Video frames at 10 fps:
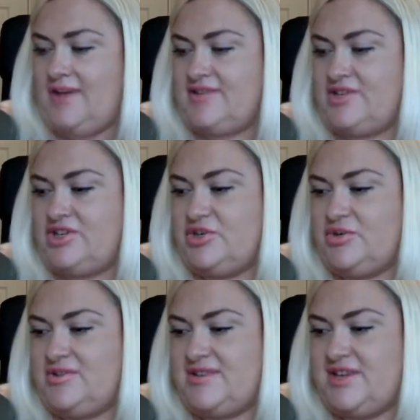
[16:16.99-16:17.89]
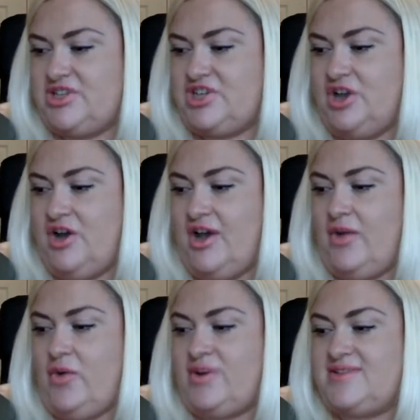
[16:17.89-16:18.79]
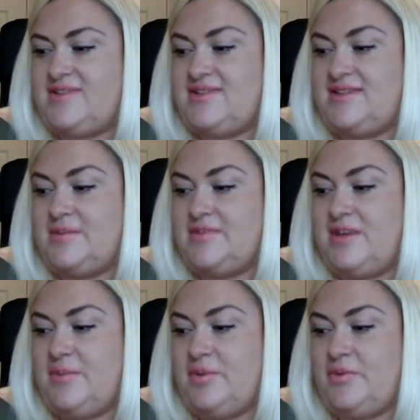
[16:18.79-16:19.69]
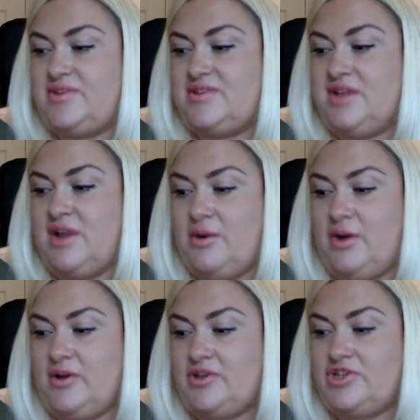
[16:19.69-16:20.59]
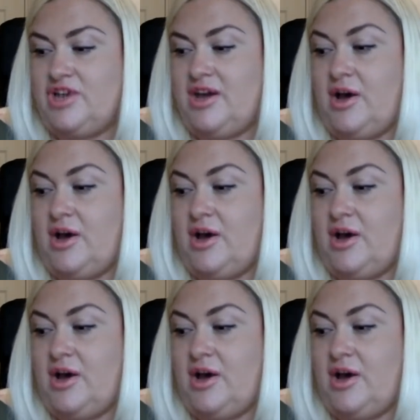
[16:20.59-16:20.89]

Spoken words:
So Sean says July, August and September were slow last year.